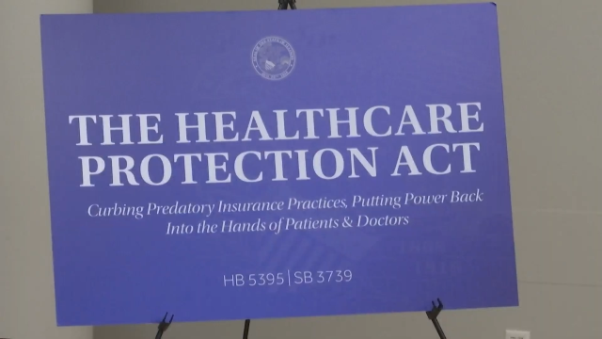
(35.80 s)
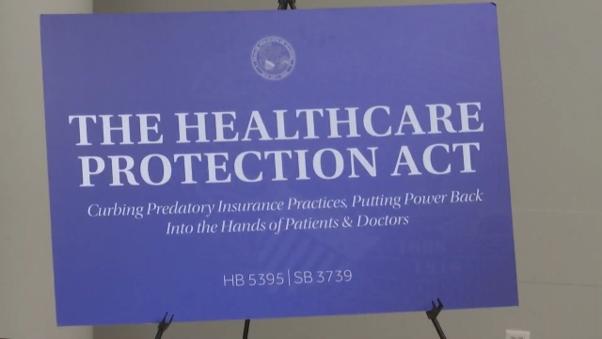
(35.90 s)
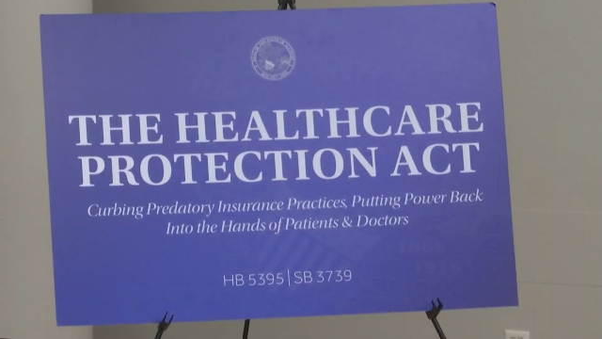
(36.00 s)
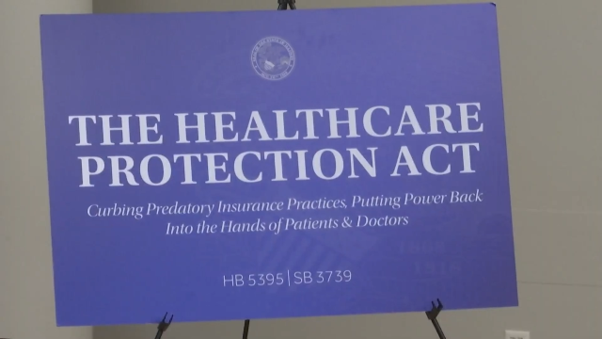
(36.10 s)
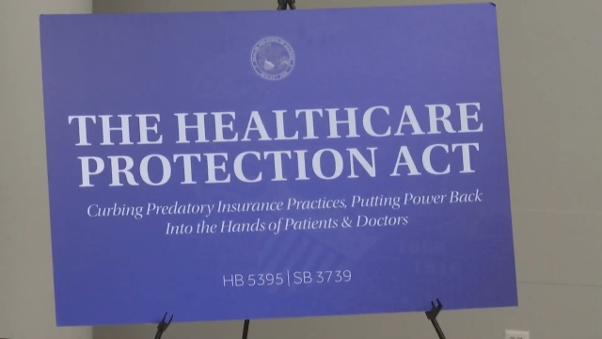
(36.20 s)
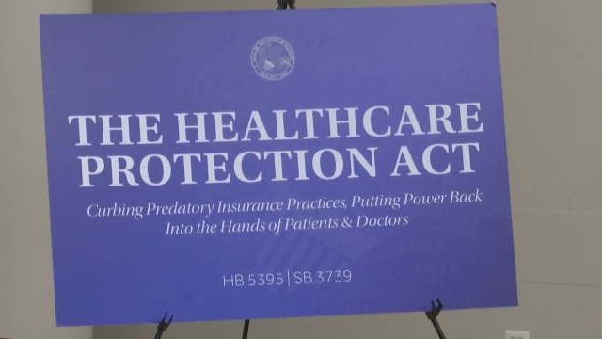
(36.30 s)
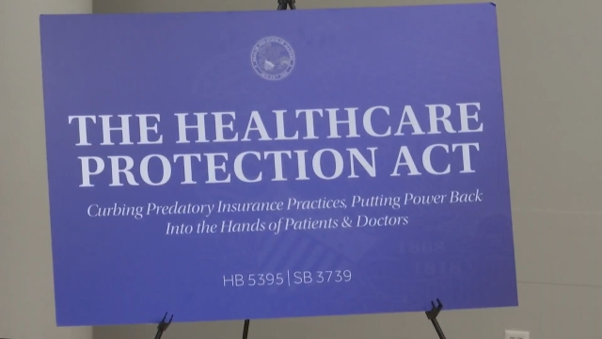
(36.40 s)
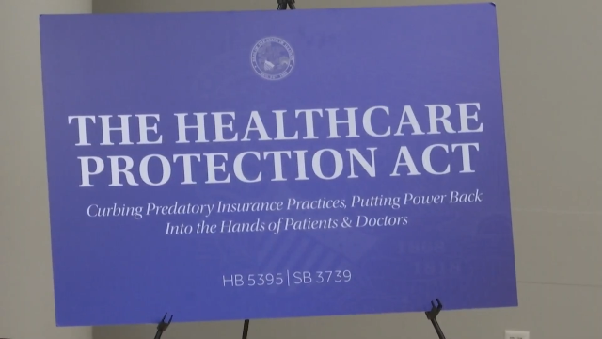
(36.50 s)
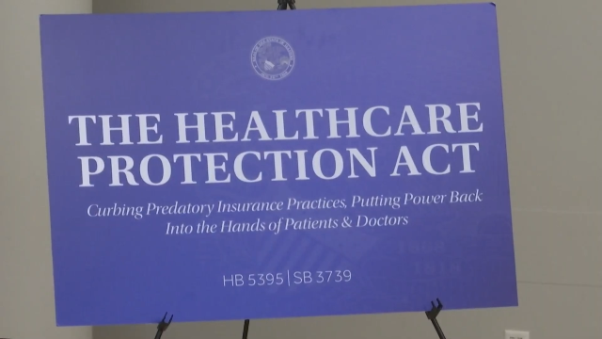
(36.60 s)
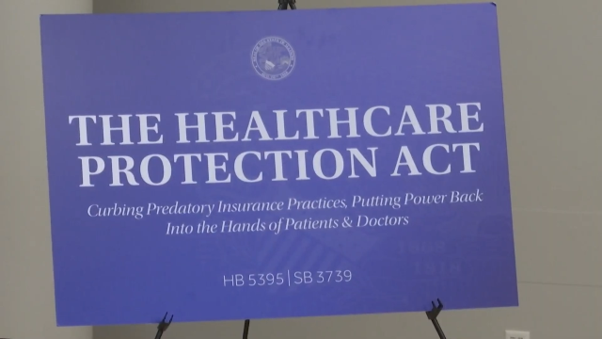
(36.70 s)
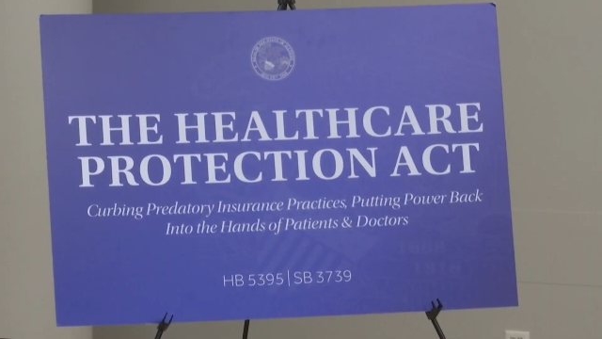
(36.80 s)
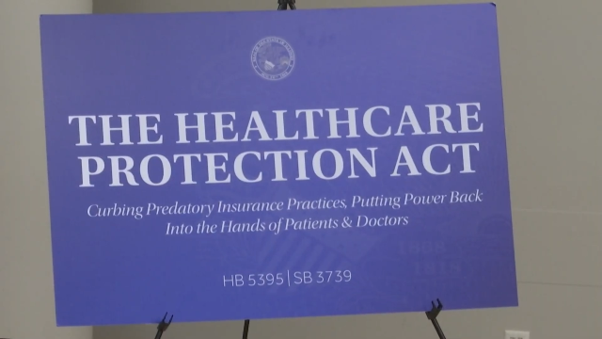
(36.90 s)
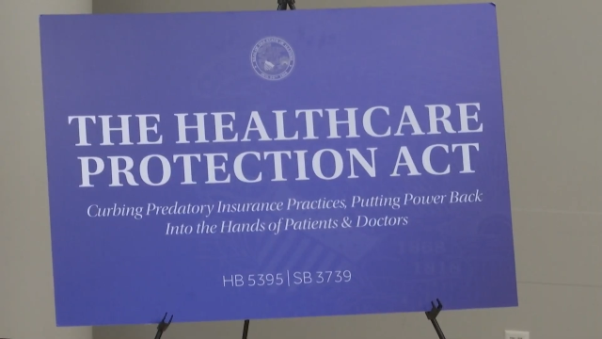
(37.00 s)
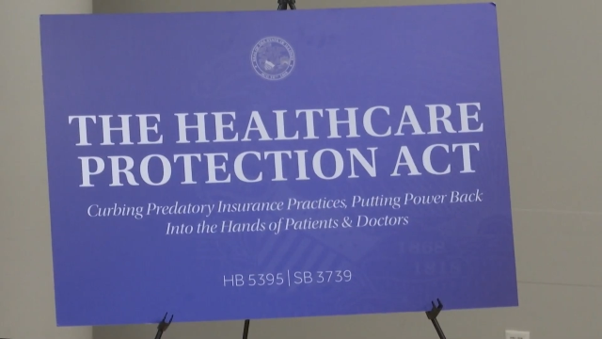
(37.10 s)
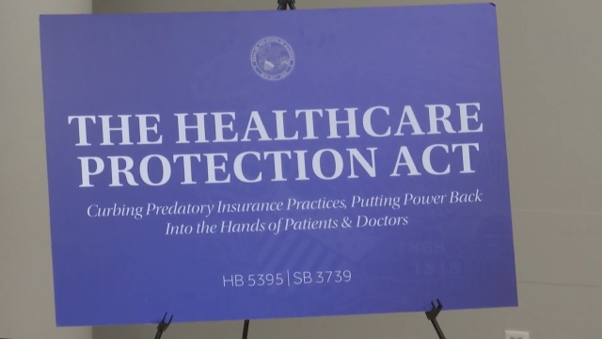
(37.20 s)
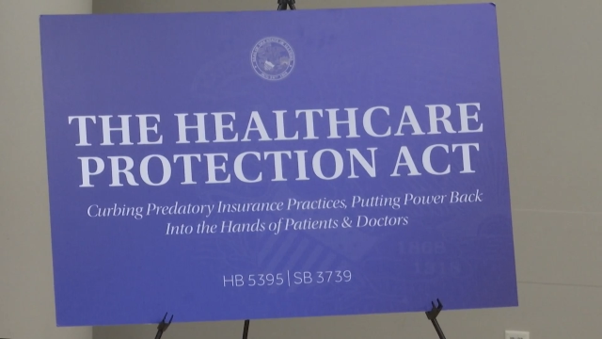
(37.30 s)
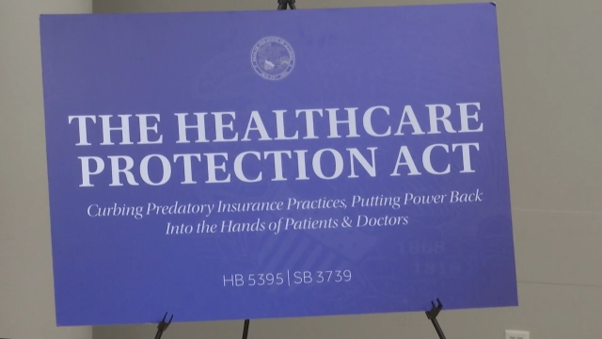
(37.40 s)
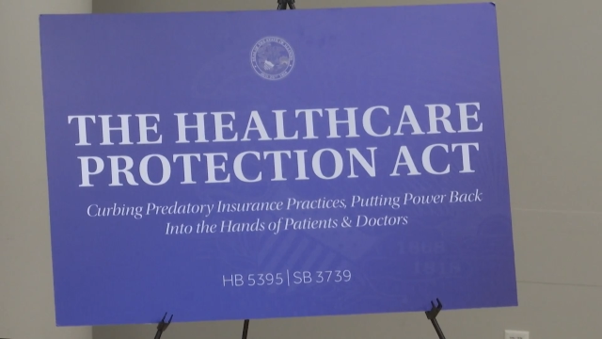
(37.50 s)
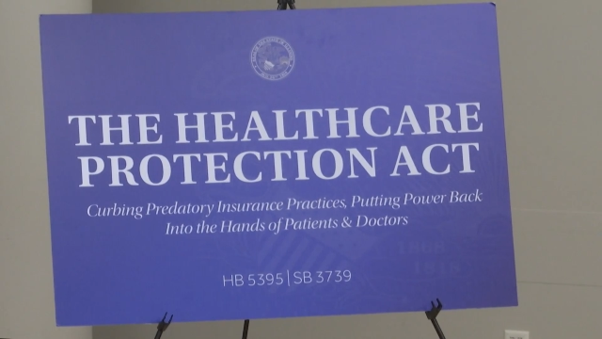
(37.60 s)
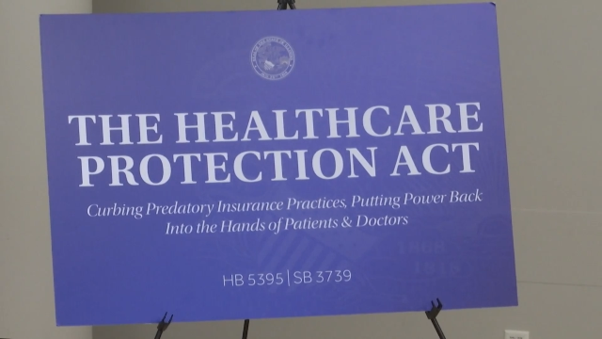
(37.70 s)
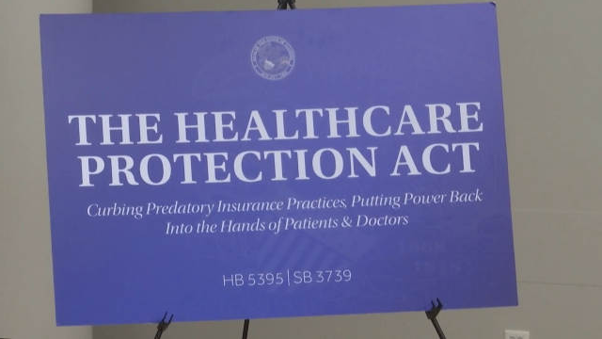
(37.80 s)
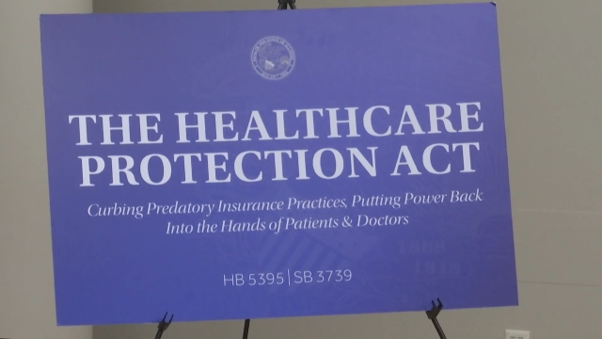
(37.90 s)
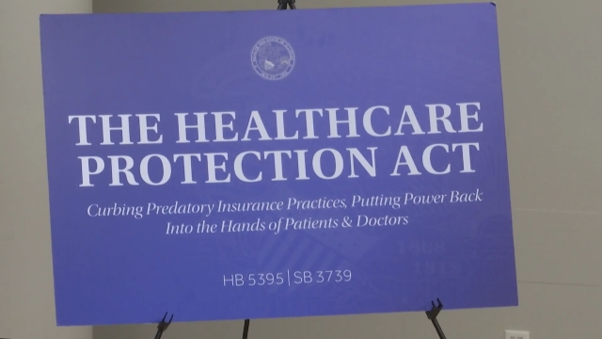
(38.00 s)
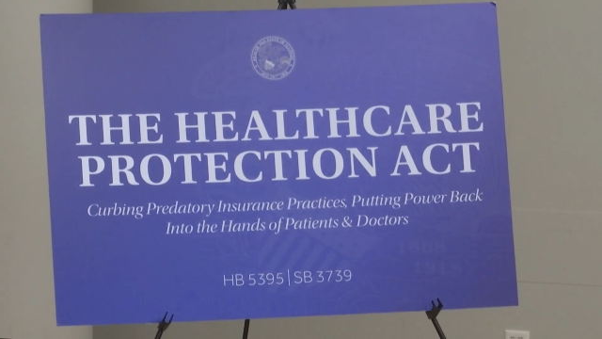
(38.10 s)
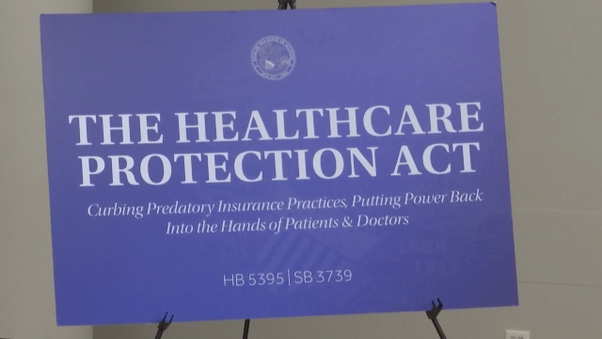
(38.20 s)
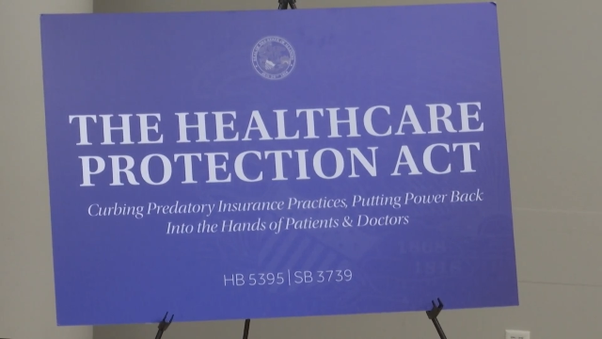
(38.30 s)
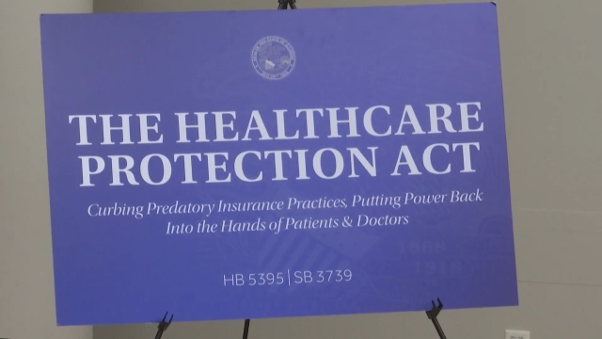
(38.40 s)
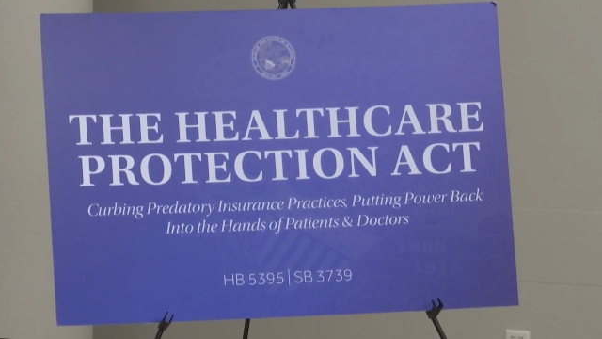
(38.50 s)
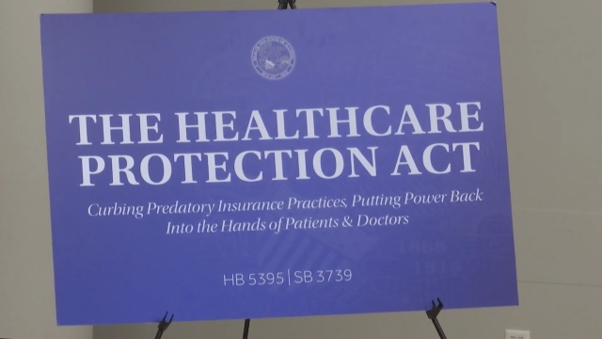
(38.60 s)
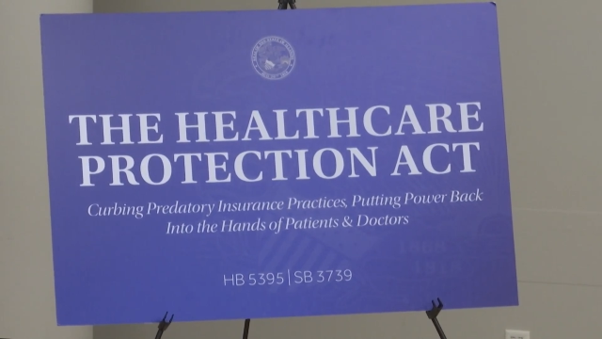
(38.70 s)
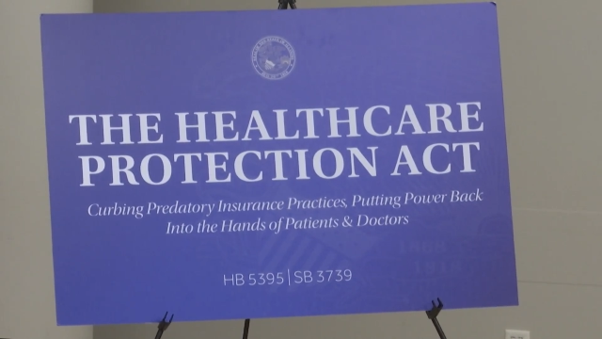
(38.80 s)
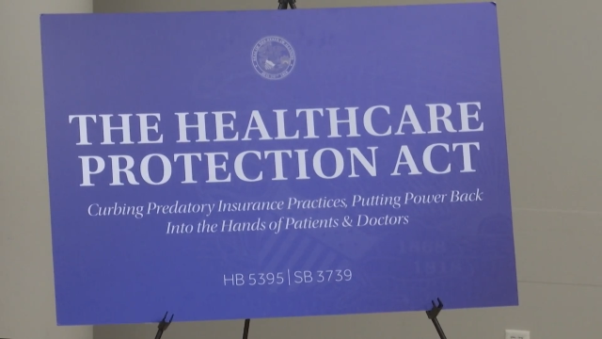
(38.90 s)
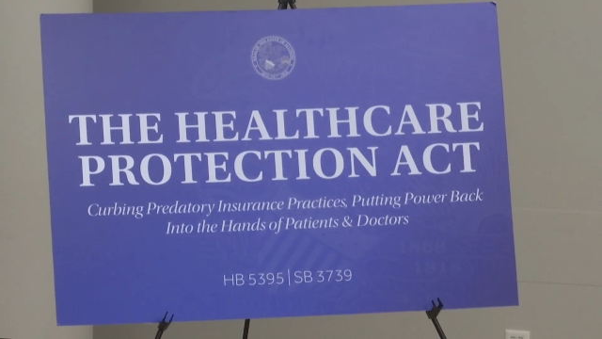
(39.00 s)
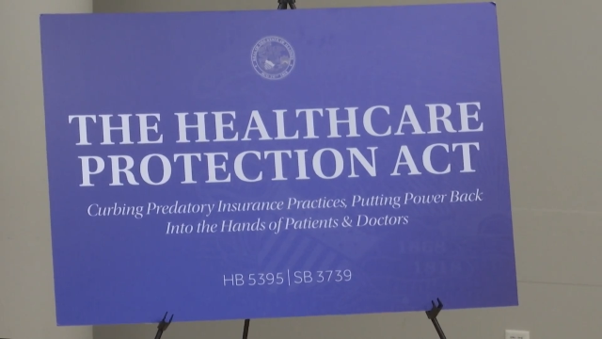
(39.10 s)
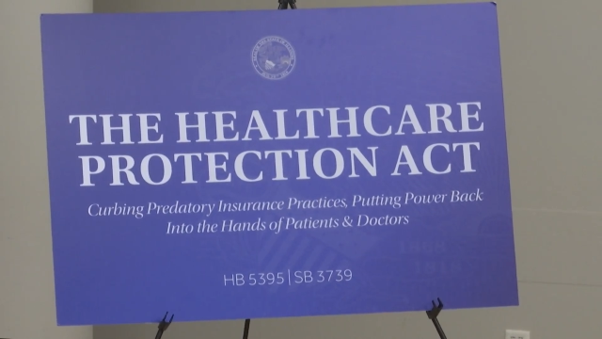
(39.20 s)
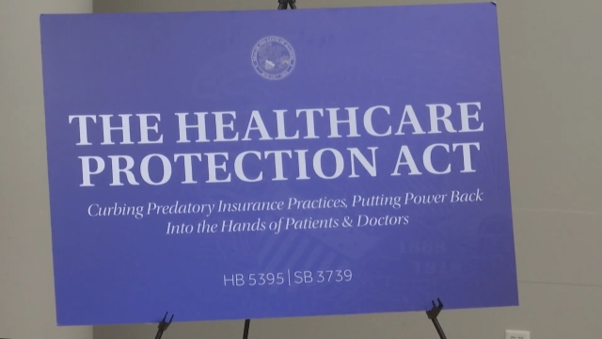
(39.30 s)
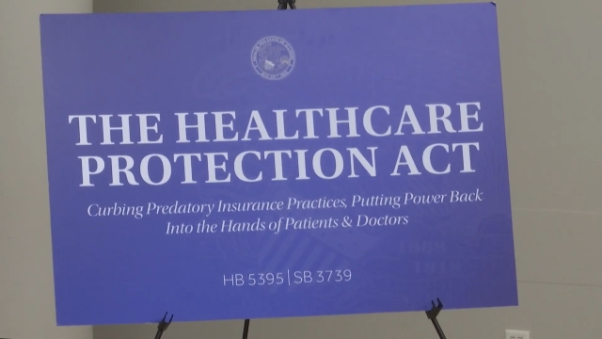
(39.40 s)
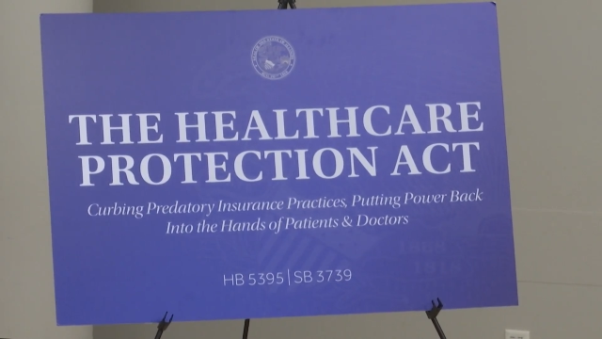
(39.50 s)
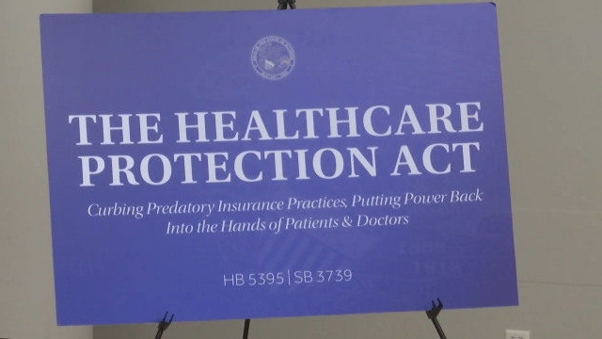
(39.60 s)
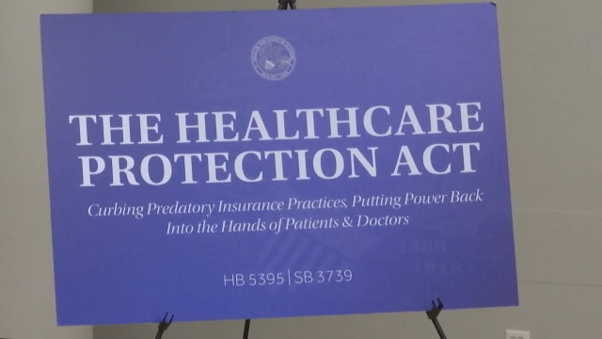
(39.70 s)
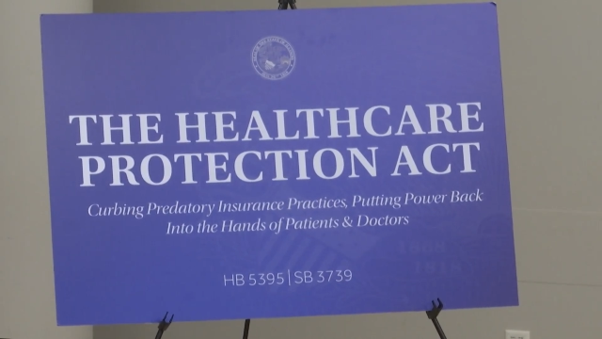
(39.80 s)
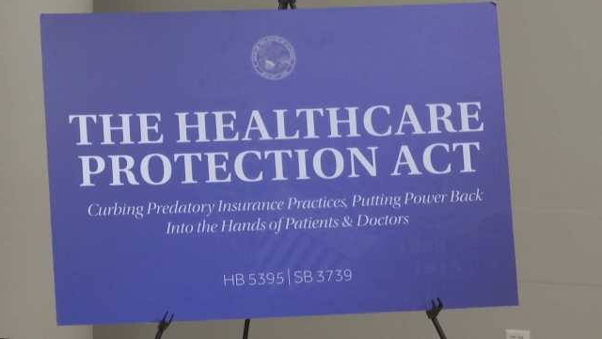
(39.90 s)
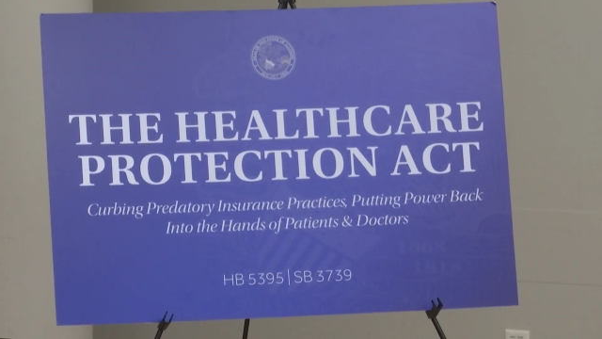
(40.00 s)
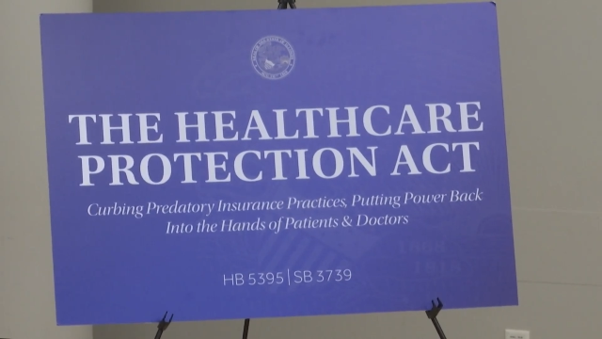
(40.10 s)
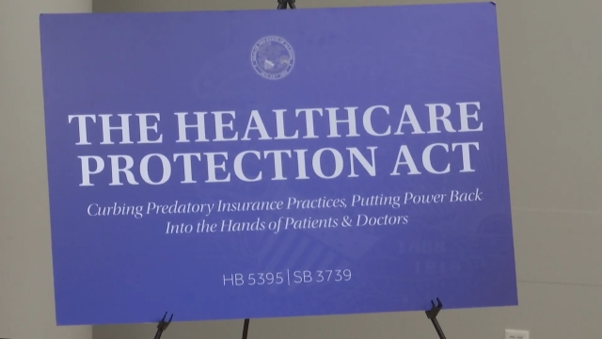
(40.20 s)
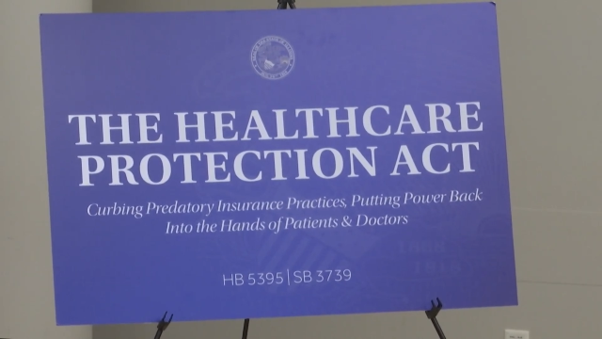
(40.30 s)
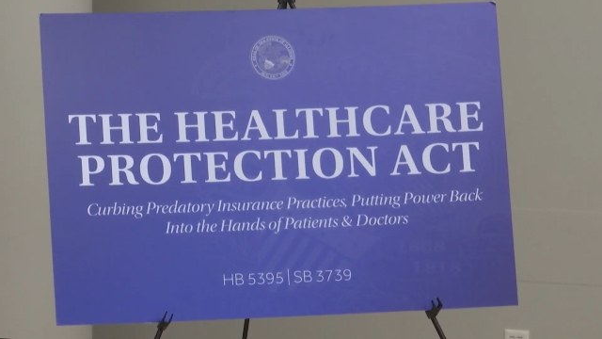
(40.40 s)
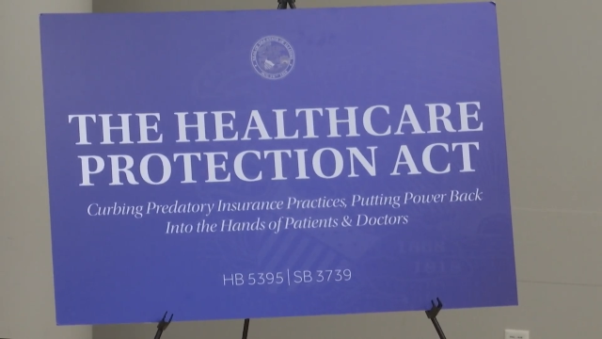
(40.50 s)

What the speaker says: [unreadable: no face in view]